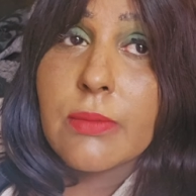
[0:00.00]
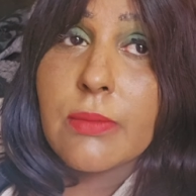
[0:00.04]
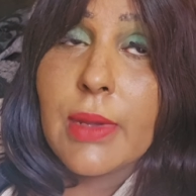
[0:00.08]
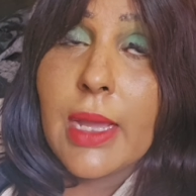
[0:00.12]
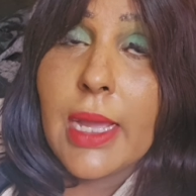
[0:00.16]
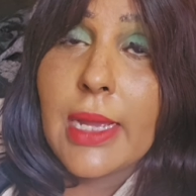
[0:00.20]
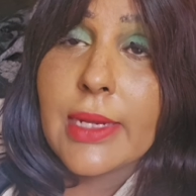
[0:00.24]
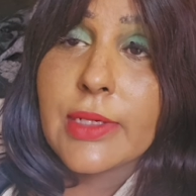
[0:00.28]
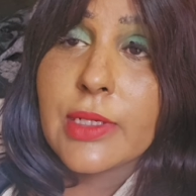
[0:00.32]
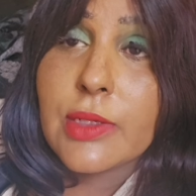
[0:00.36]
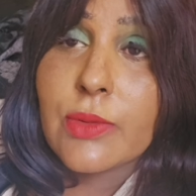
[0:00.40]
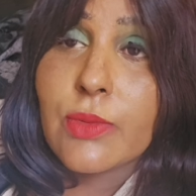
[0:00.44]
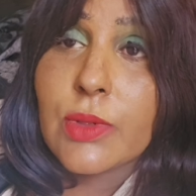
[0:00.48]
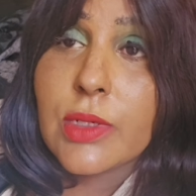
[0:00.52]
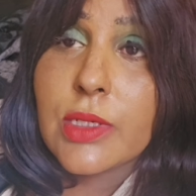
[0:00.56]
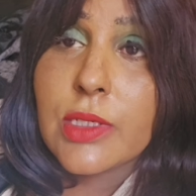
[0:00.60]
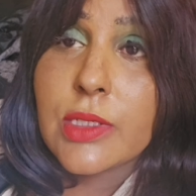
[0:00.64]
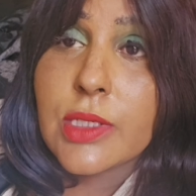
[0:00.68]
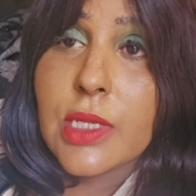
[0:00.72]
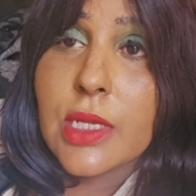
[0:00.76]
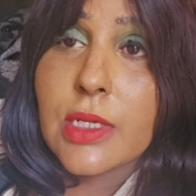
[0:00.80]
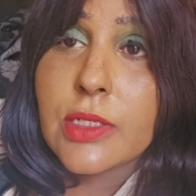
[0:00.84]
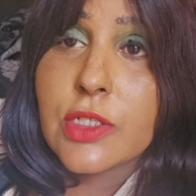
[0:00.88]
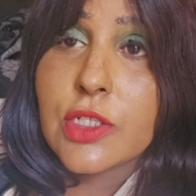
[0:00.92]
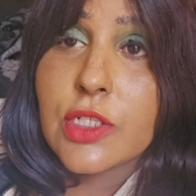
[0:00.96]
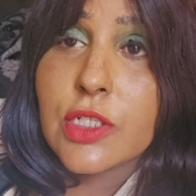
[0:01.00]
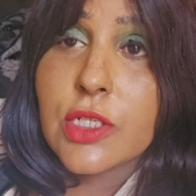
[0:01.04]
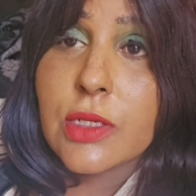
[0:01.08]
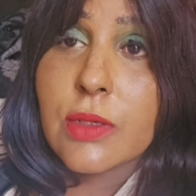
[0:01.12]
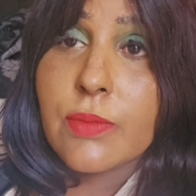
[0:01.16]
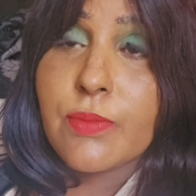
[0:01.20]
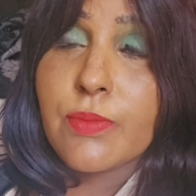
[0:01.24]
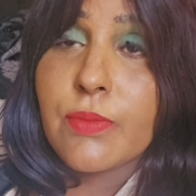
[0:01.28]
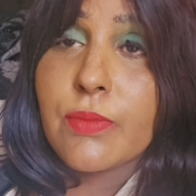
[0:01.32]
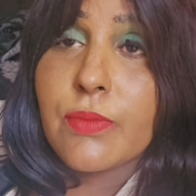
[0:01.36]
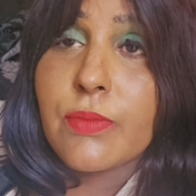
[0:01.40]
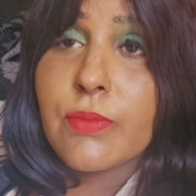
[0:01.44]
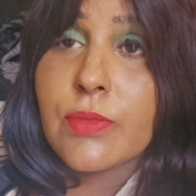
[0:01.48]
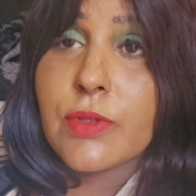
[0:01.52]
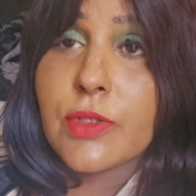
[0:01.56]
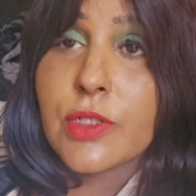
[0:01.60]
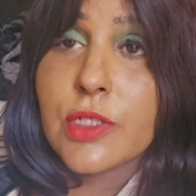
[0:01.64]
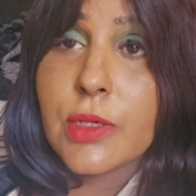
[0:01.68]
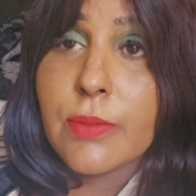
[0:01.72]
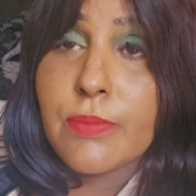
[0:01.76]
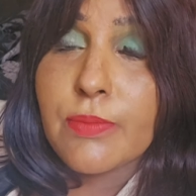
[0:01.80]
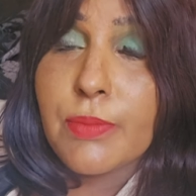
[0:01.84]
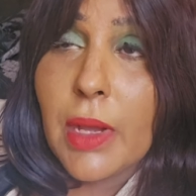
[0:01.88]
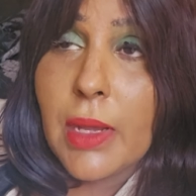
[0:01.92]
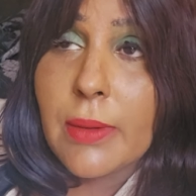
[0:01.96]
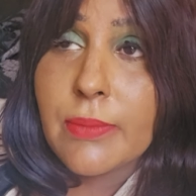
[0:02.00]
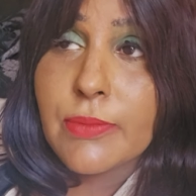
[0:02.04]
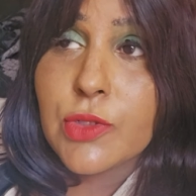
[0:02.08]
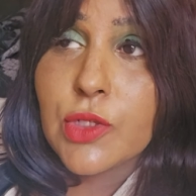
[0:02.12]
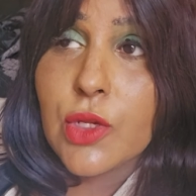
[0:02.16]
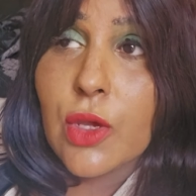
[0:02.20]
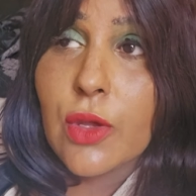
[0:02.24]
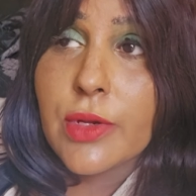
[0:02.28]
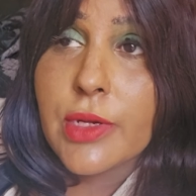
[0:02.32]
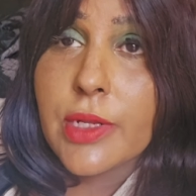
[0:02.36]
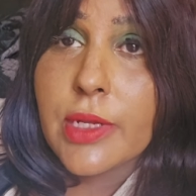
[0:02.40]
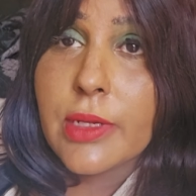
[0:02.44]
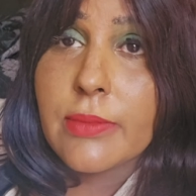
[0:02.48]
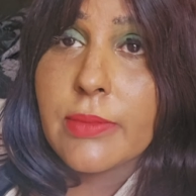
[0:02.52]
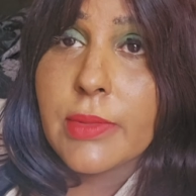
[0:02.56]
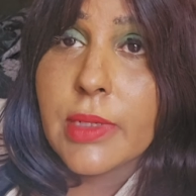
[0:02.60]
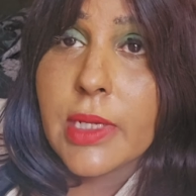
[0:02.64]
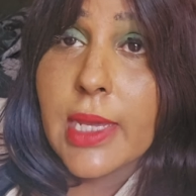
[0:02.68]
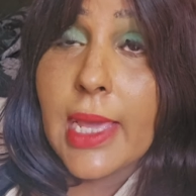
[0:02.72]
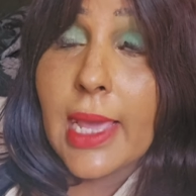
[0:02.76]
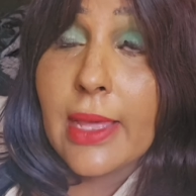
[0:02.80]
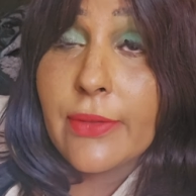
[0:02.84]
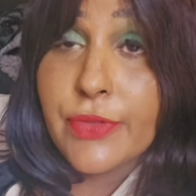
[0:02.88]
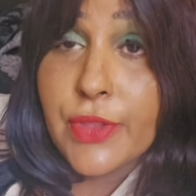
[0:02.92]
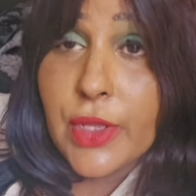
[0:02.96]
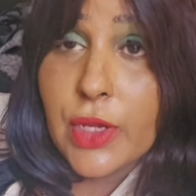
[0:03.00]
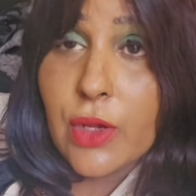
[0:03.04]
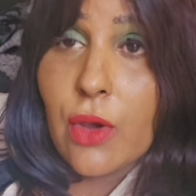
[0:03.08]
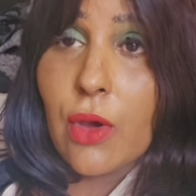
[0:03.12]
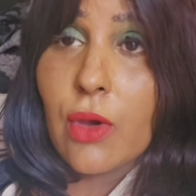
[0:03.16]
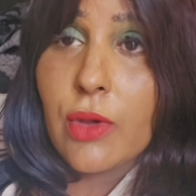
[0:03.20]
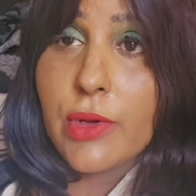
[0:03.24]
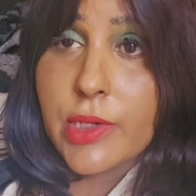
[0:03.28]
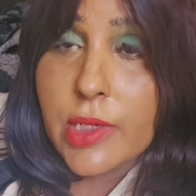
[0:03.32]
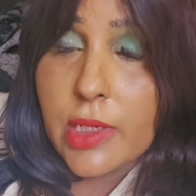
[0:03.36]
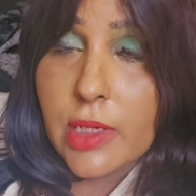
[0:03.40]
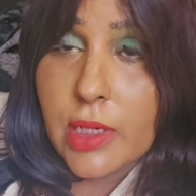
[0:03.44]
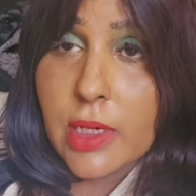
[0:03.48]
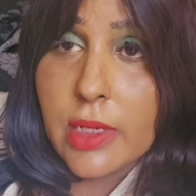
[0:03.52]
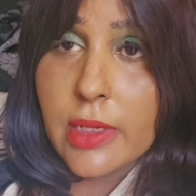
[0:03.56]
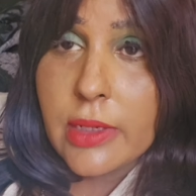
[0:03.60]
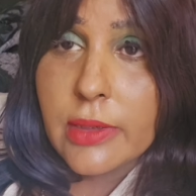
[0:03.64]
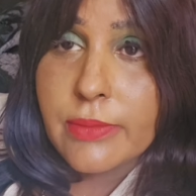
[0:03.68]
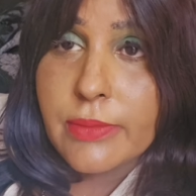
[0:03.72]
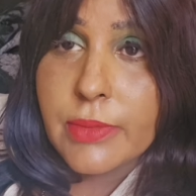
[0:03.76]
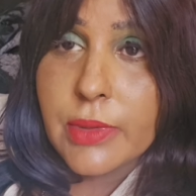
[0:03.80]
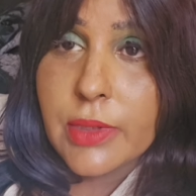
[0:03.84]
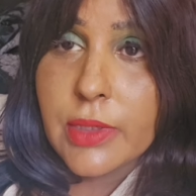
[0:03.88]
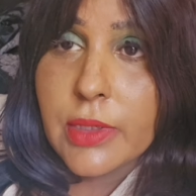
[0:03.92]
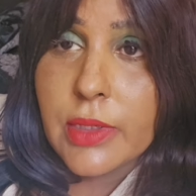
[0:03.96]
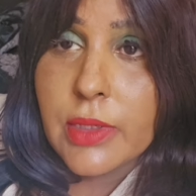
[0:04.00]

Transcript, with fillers: Maddie was and she she bumped on him at the corner club.